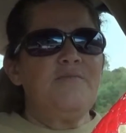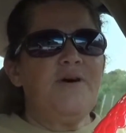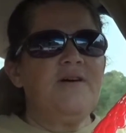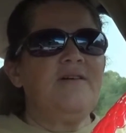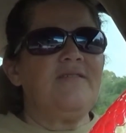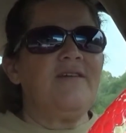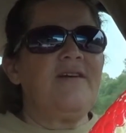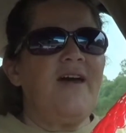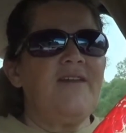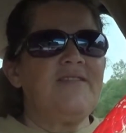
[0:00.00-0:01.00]
but the
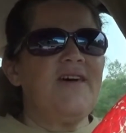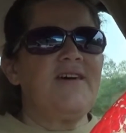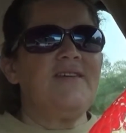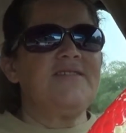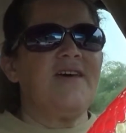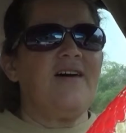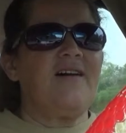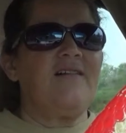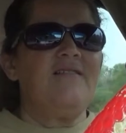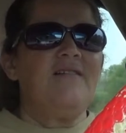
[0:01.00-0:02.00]
kind of things
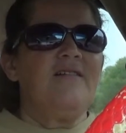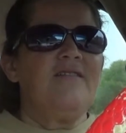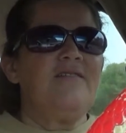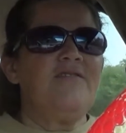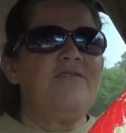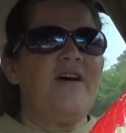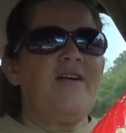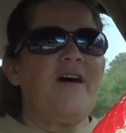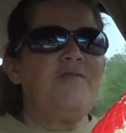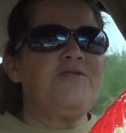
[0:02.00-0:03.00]
like,
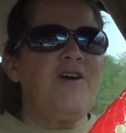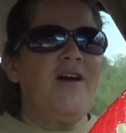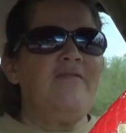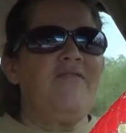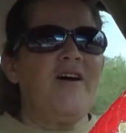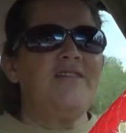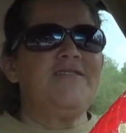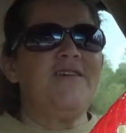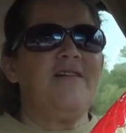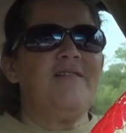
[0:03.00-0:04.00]
I was trying to
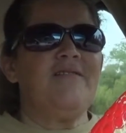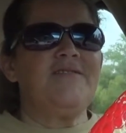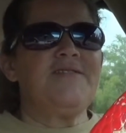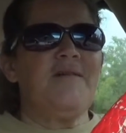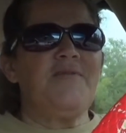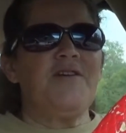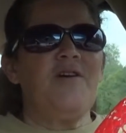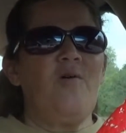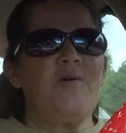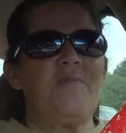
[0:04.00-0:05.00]
find something to
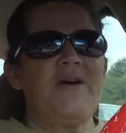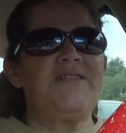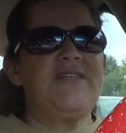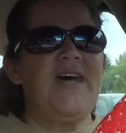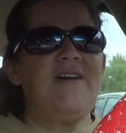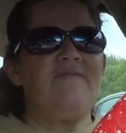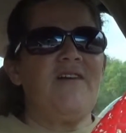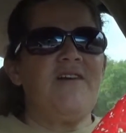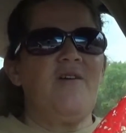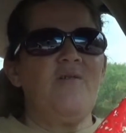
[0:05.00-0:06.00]
go with my snake
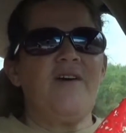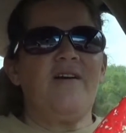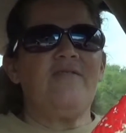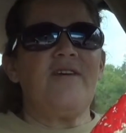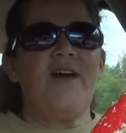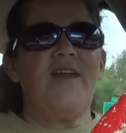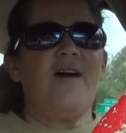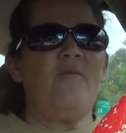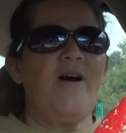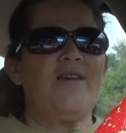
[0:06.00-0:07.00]
video the other day, and
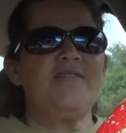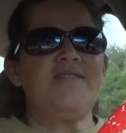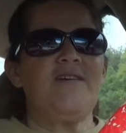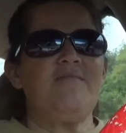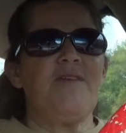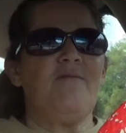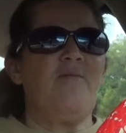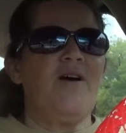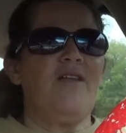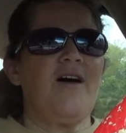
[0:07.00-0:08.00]
I wanted something that
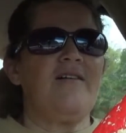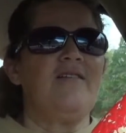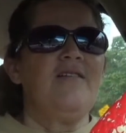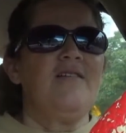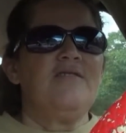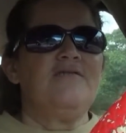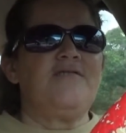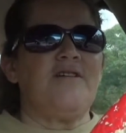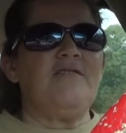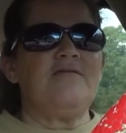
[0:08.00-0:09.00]
went like
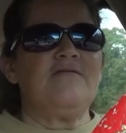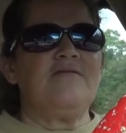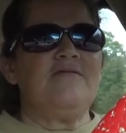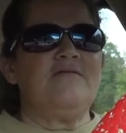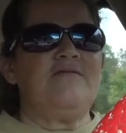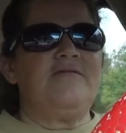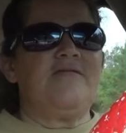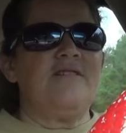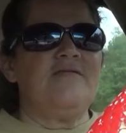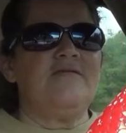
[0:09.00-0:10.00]

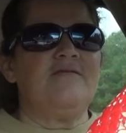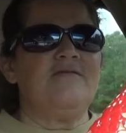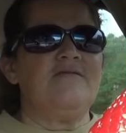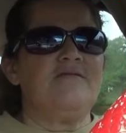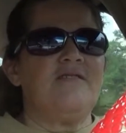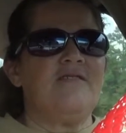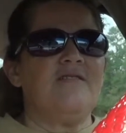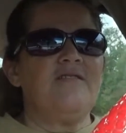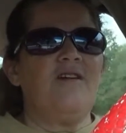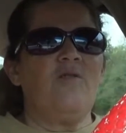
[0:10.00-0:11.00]
dun dun dun,
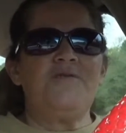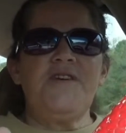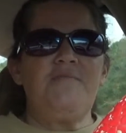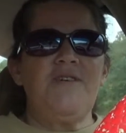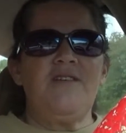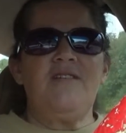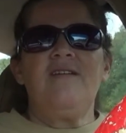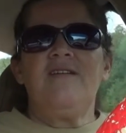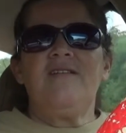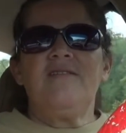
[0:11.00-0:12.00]
dun, you know, something
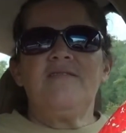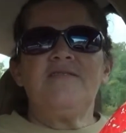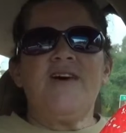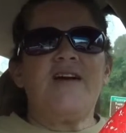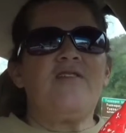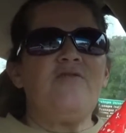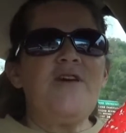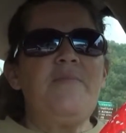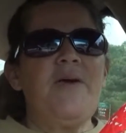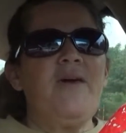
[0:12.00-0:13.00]
like
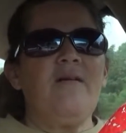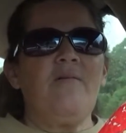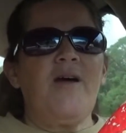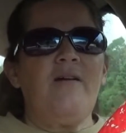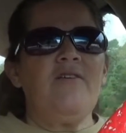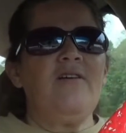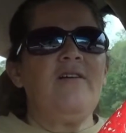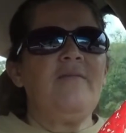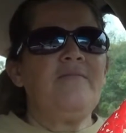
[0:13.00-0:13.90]
creepy or whatever,